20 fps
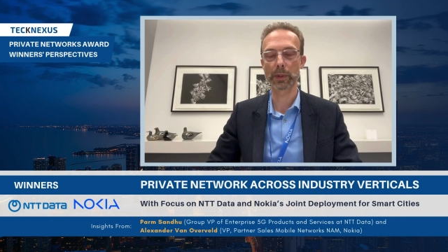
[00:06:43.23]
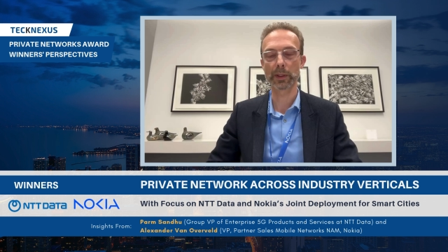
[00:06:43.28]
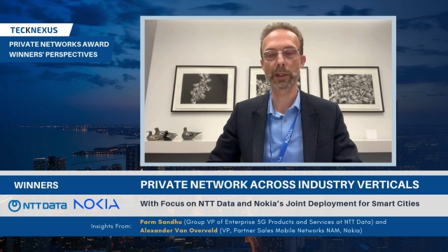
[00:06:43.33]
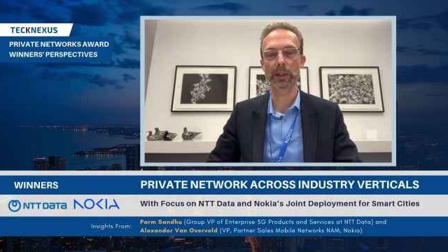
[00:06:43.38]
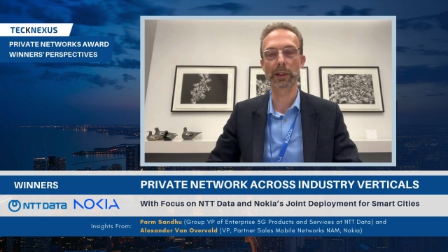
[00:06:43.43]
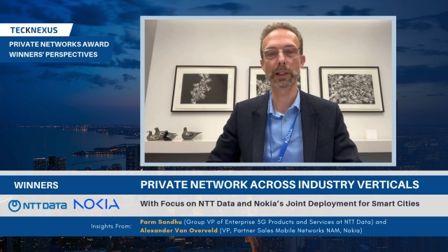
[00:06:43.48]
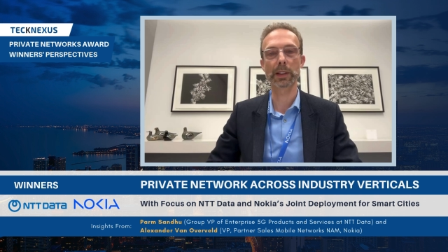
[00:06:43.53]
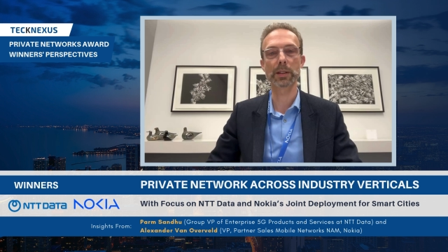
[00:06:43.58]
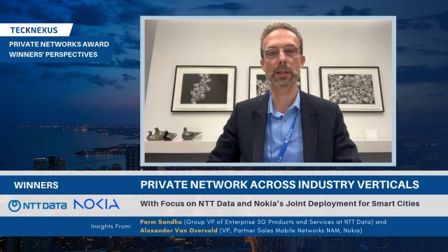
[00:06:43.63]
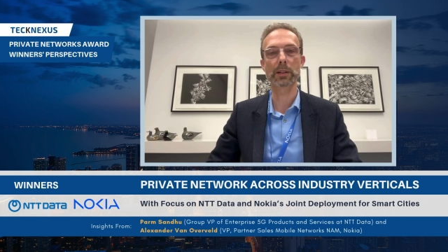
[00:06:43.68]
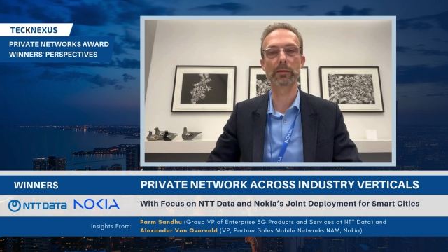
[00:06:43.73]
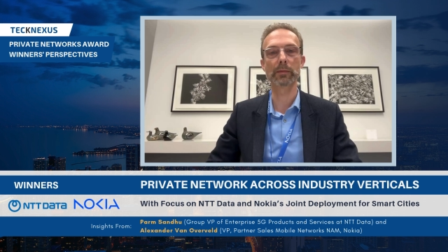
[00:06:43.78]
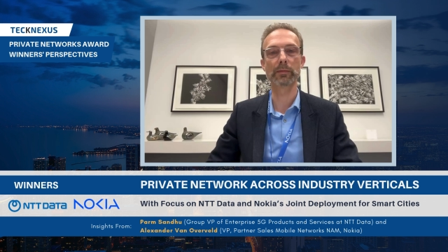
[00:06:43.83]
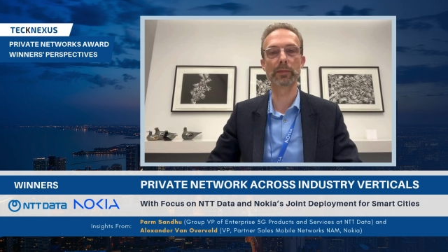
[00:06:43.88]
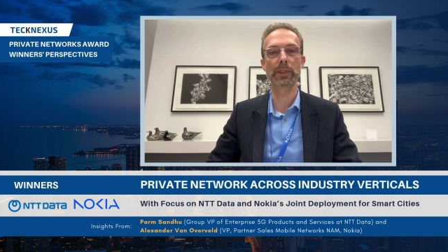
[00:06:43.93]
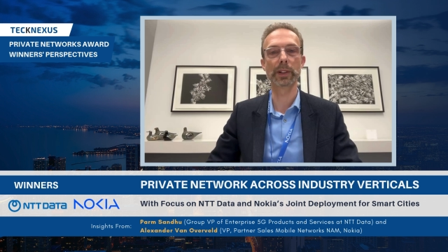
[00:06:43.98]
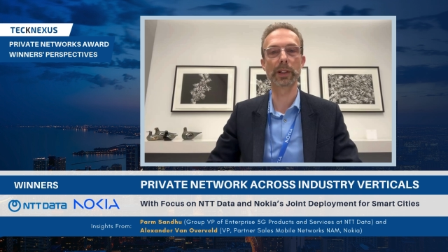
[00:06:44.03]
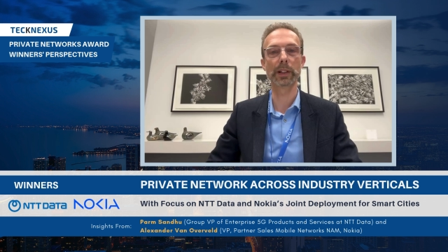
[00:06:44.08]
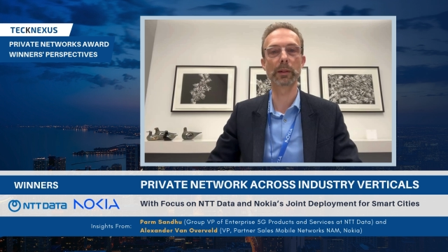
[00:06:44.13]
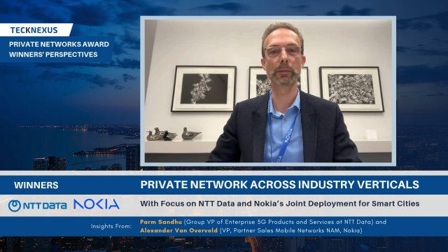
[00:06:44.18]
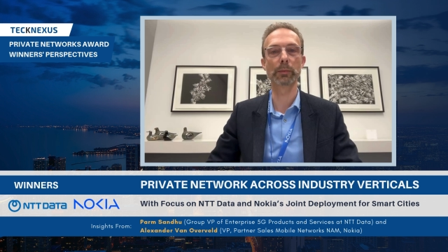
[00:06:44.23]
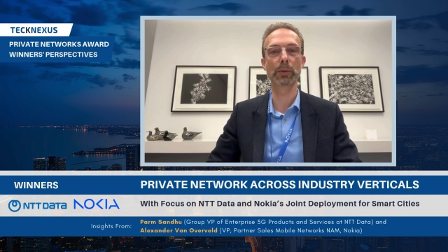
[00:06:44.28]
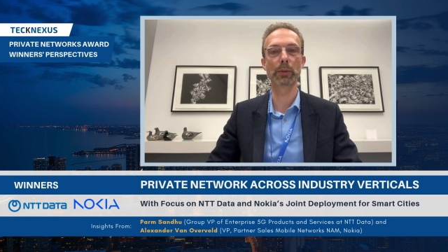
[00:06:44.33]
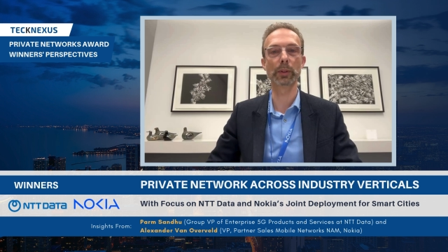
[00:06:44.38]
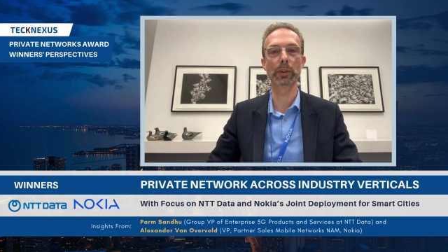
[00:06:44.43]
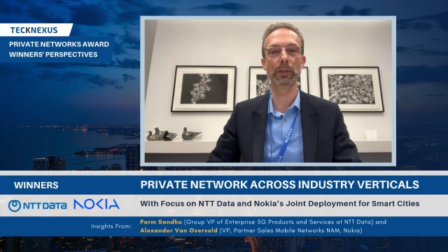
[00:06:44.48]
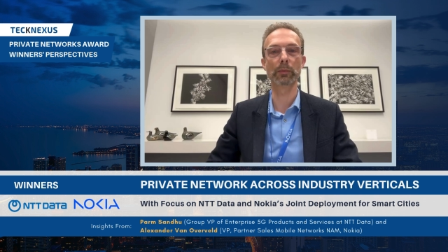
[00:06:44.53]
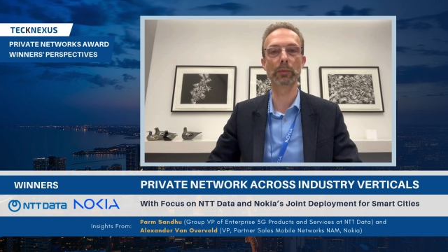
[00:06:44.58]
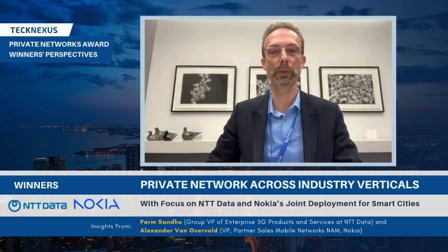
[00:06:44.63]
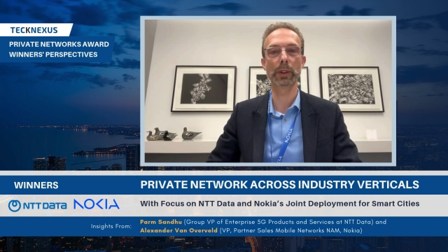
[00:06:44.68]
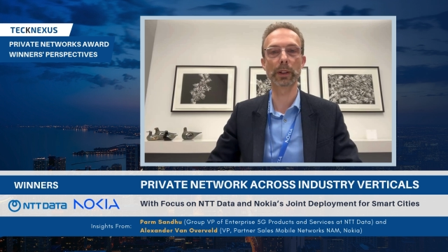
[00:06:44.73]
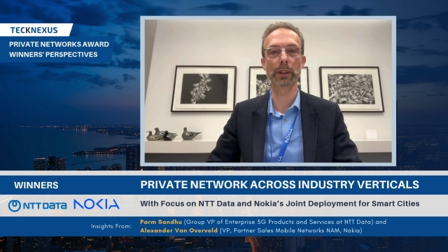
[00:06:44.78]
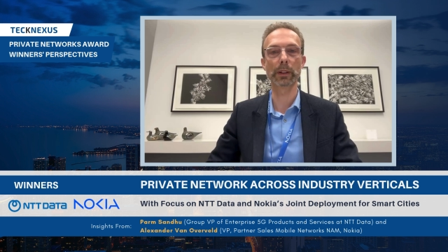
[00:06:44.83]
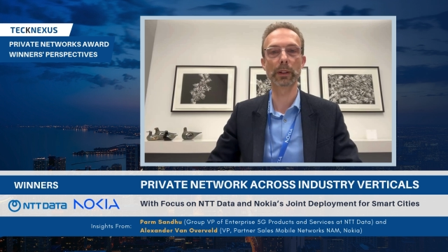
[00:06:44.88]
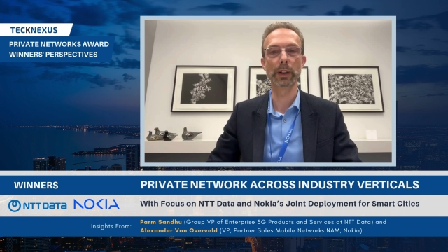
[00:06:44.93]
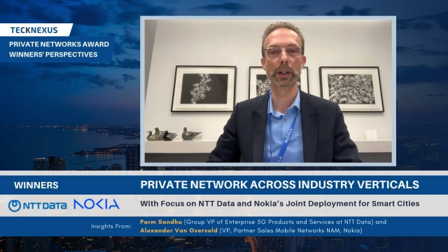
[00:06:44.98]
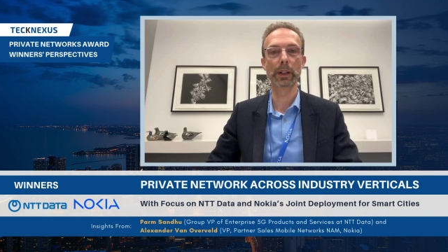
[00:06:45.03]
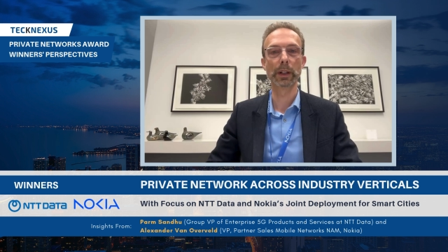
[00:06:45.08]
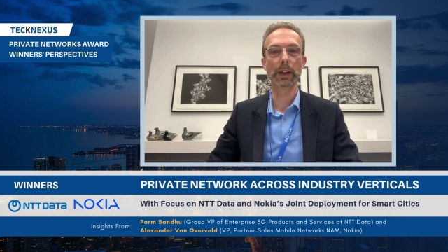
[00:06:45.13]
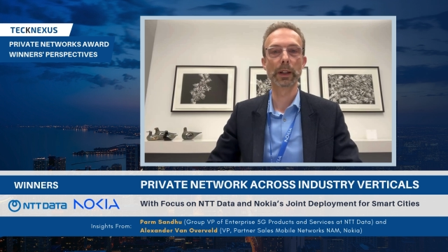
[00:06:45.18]
I think that's a very important one.
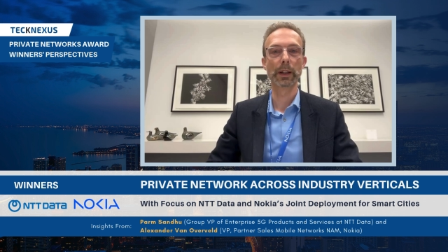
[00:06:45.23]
